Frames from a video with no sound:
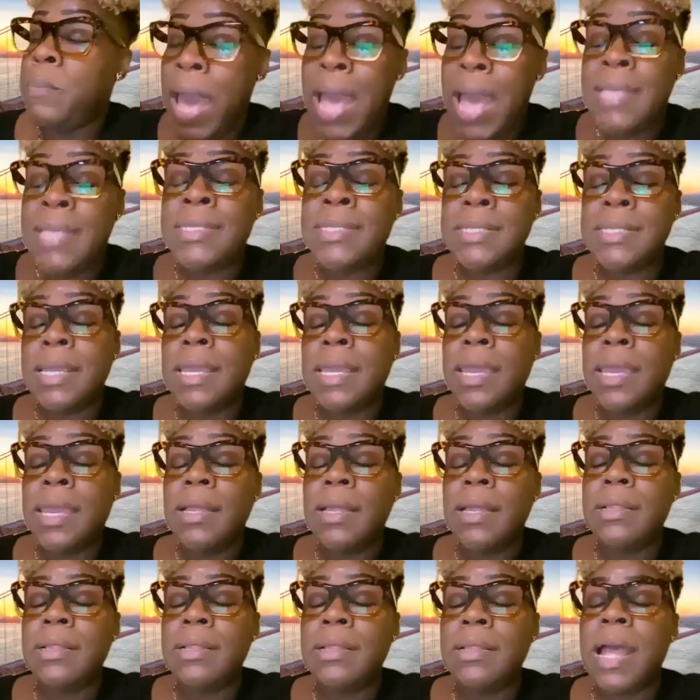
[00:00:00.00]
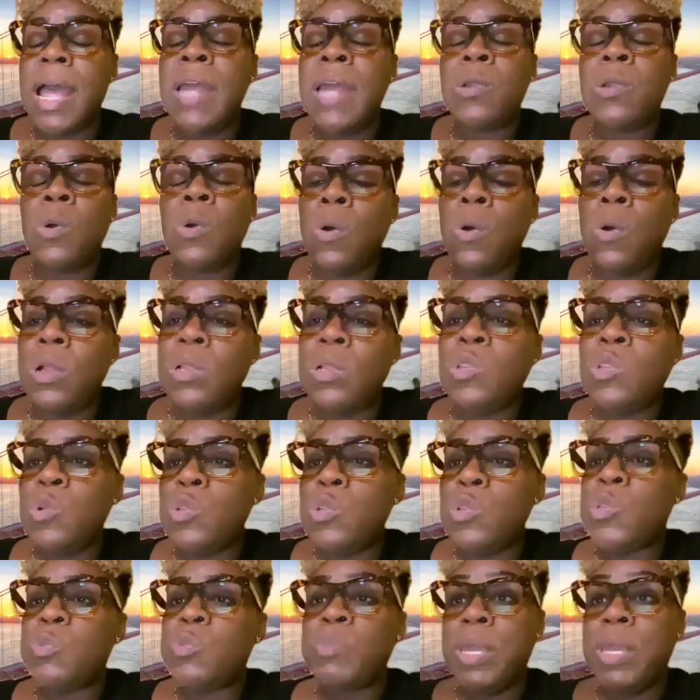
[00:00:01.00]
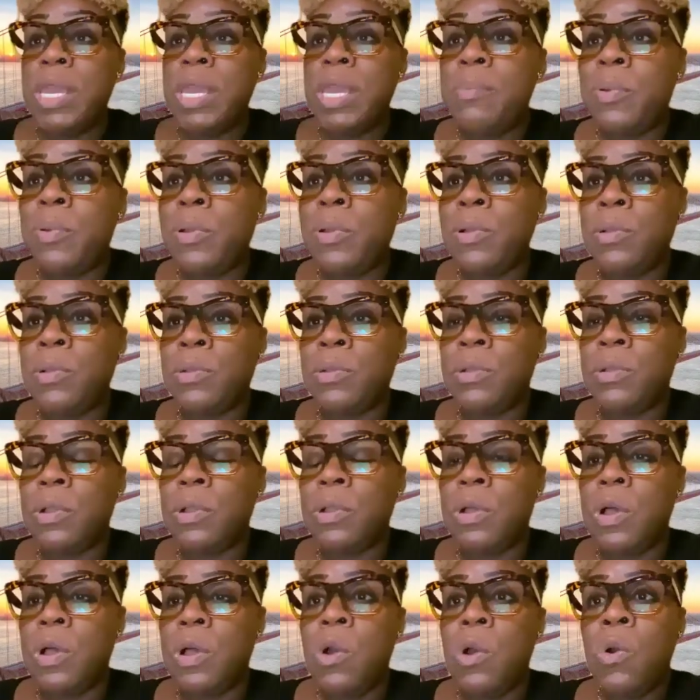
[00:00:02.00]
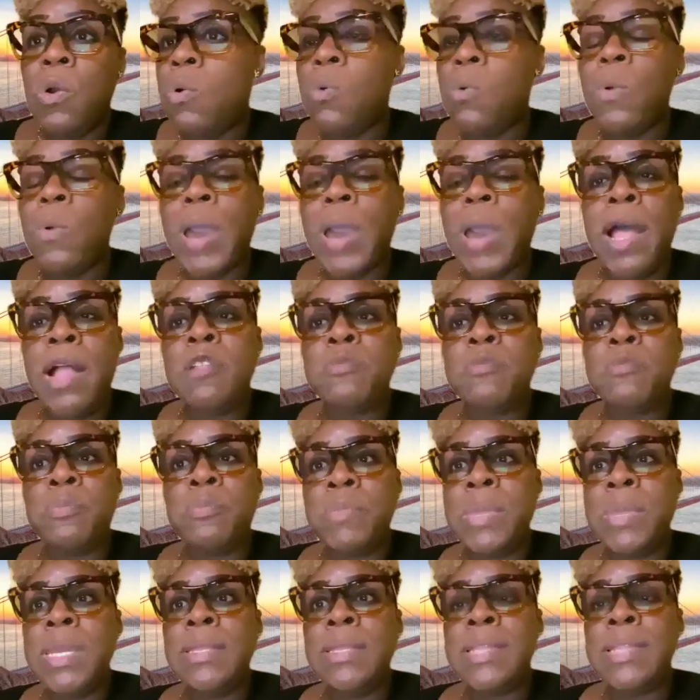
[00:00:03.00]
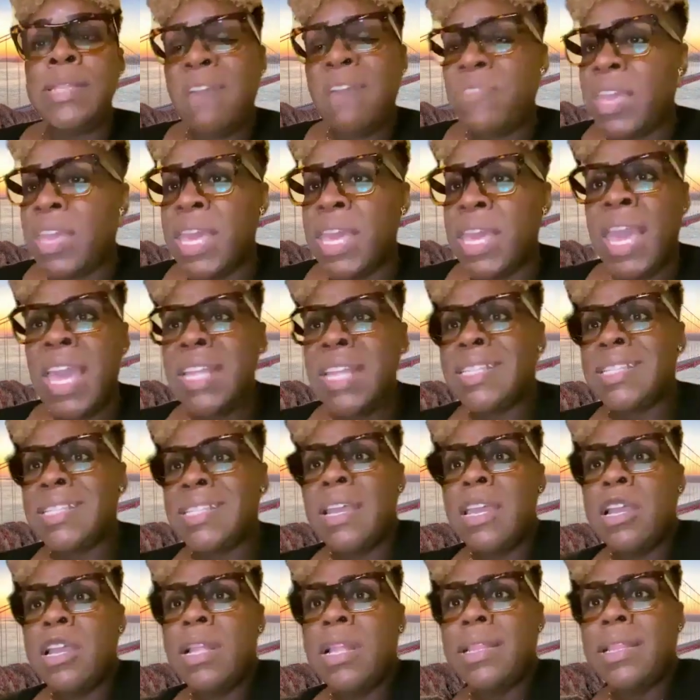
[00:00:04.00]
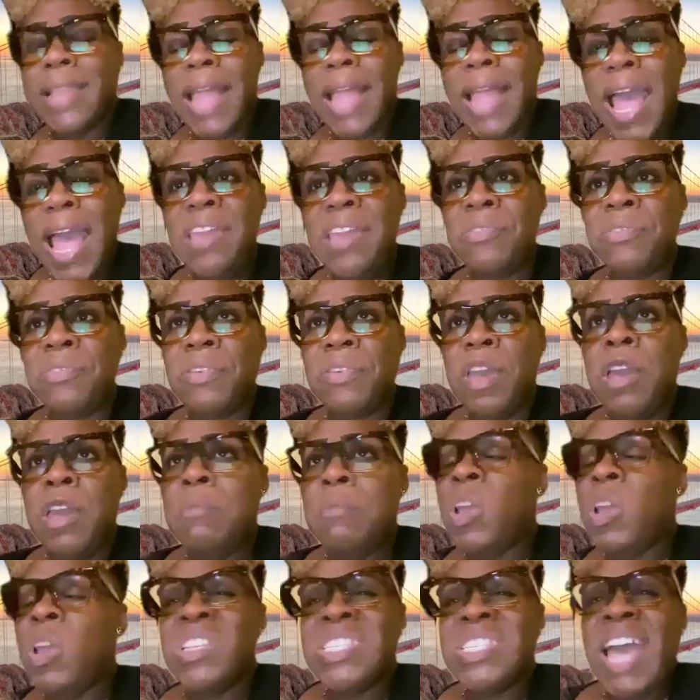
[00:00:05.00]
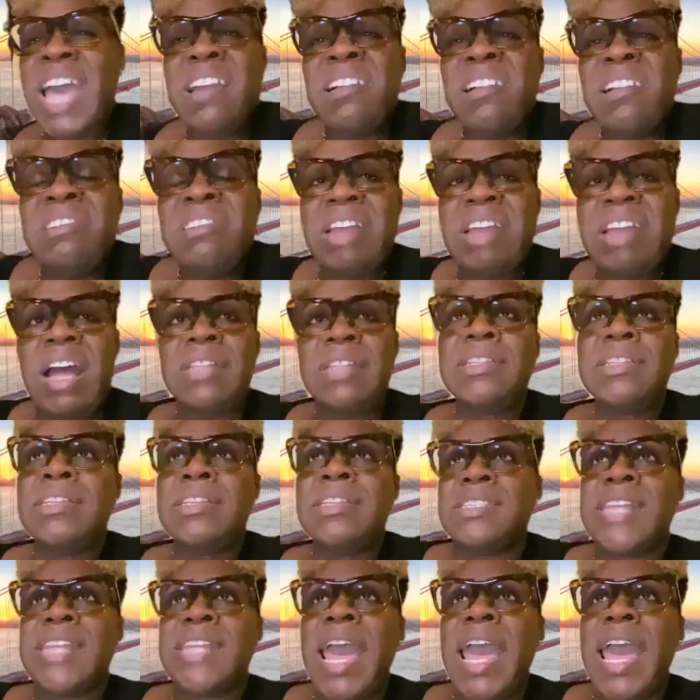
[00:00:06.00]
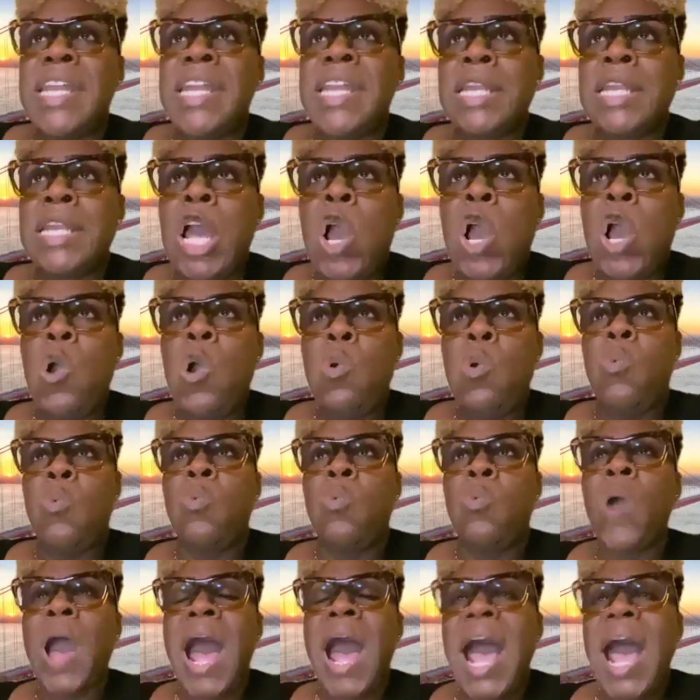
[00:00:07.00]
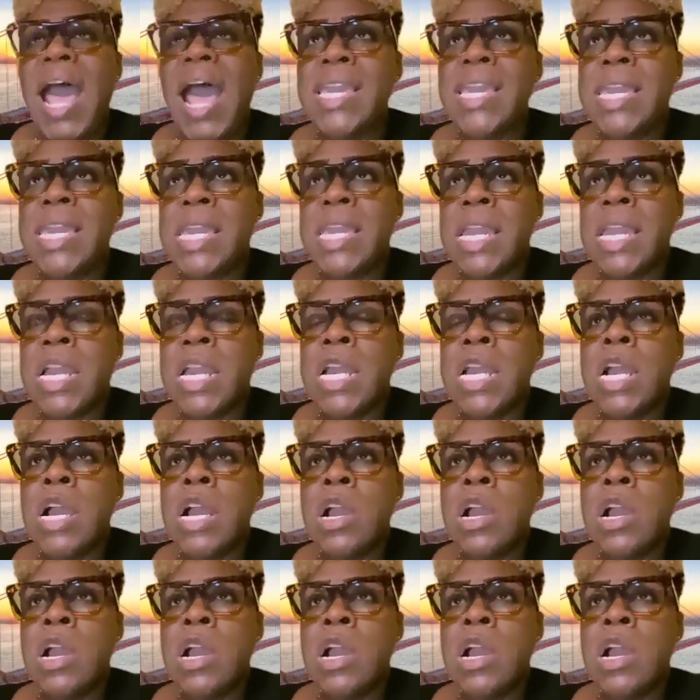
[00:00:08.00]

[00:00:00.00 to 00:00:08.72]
Pastor Gill and all those people who helped me navigate life because I couldn't understand why